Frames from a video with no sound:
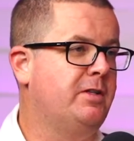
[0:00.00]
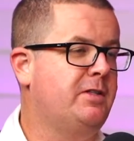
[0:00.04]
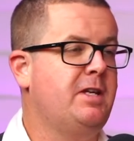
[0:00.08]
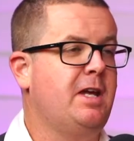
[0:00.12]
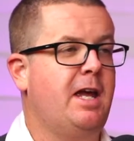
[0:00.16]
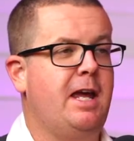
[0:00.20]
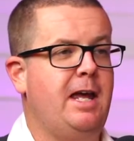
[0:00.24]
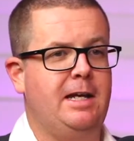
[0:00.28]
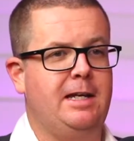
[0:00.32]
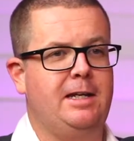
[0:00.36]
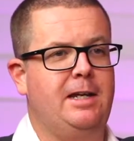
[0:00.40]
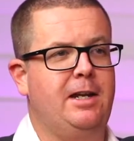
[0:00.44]

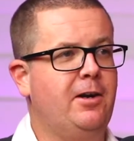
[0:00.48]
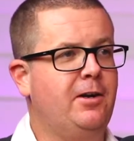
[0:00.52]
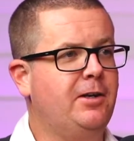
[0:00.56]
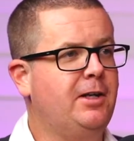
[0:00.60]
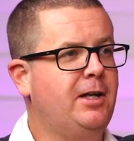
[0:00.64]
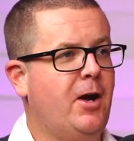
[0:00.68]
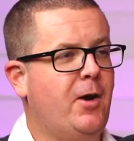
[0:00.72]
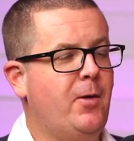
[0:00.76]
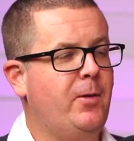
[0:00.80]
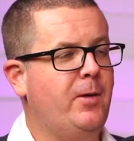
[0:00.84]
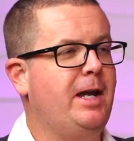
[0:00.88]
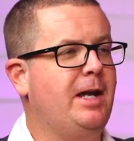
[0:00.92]
saying,
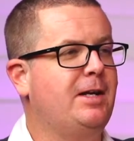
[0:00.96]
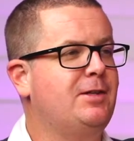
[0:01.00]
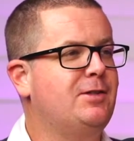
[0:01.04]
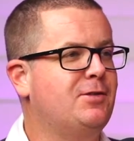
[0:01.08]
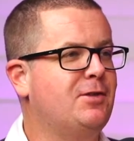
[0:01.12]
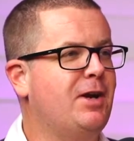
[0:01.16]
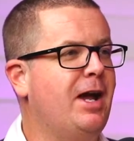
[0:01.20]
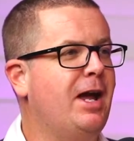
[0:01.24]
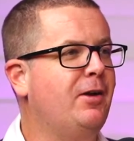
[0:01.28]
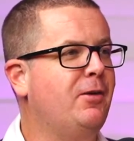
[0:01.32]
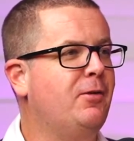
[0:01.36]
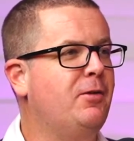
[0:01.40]
go an
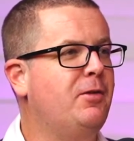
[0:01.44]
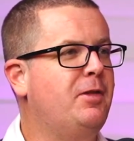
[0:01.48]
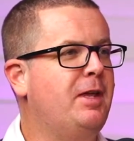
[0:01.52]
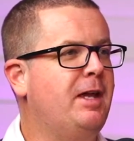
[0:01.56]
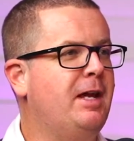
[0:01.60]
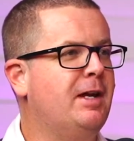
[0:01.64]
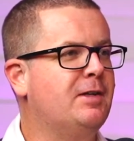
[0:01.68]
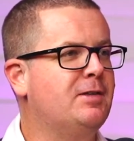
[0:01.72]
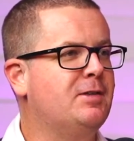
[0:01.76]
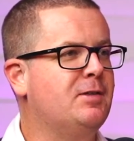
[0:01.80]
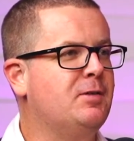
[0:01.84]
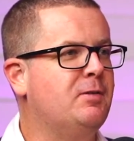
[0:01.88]
extra
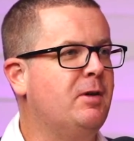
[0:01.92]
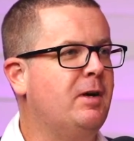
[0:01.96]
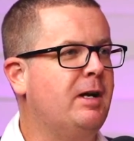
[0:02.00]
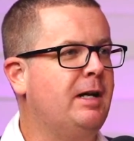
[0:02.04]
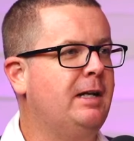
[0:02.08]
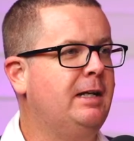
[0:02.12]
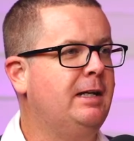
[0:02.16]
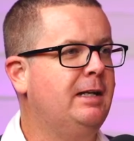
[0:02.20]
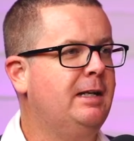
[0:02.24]
100,000, right?